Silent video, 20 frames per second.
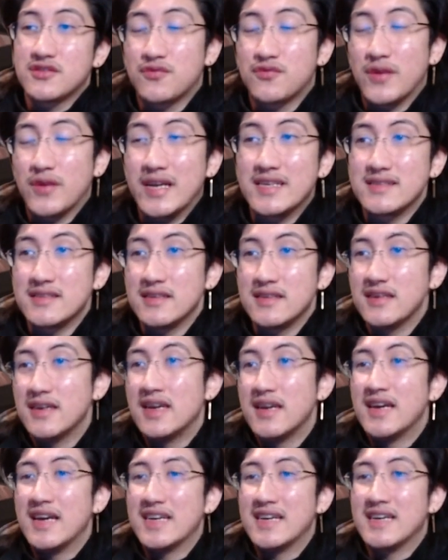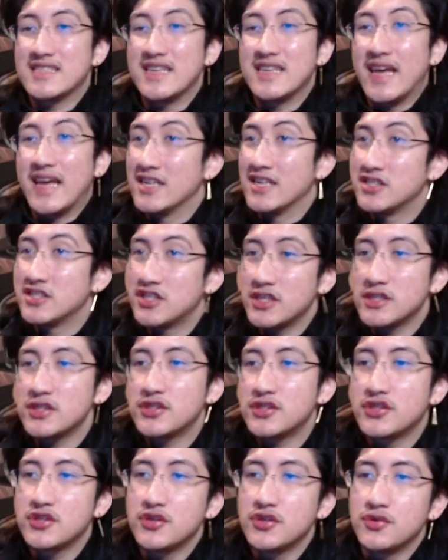crazy. As an engine
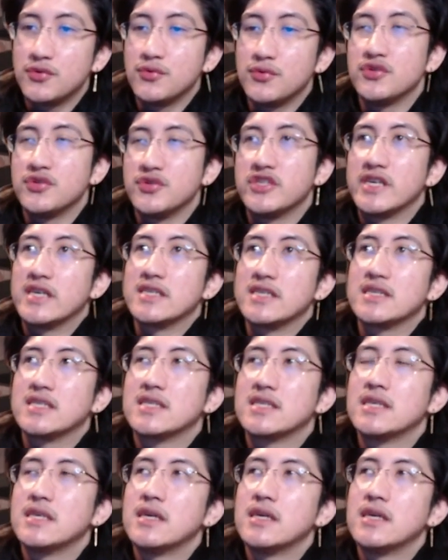to just